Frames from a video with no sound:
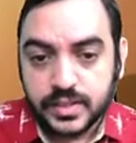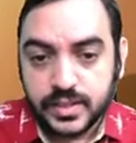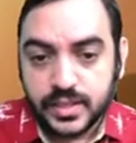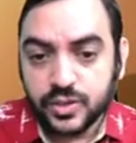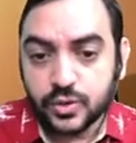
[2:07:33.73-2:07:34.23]

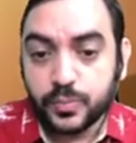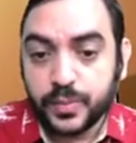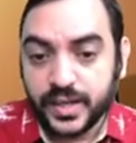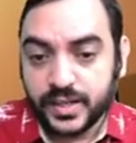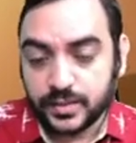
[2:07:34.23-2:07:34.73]
in
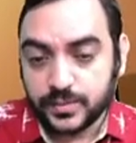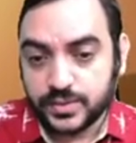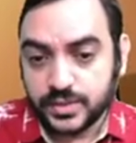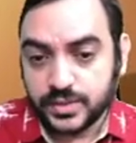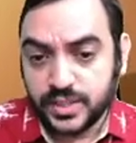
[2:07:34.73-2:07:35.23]
rupee
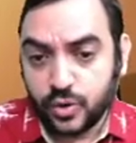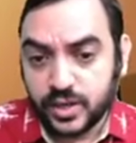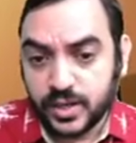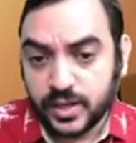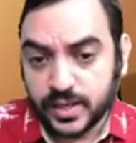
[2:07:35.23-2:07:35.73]
terms, in
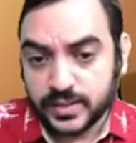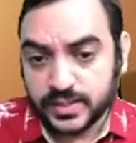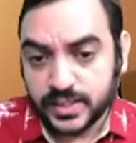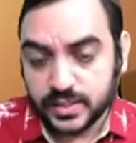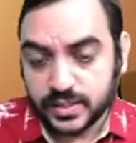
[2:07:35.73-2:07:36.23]
local
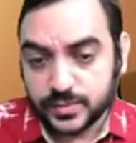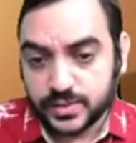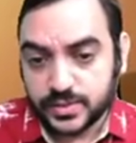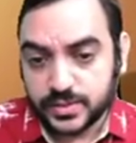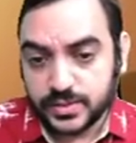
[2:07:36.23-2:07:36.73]
currency
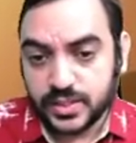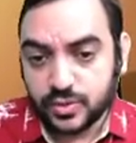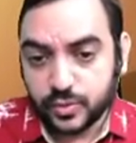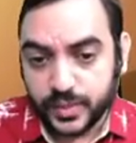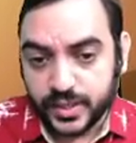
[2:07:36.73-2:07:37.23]
terms, in
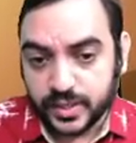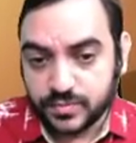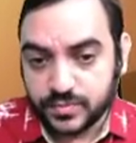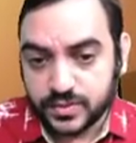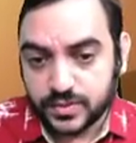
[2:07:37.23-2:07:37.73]
rupee
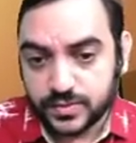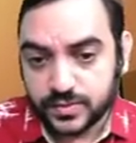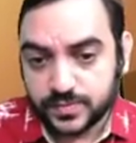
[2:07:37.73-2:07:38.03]
terms.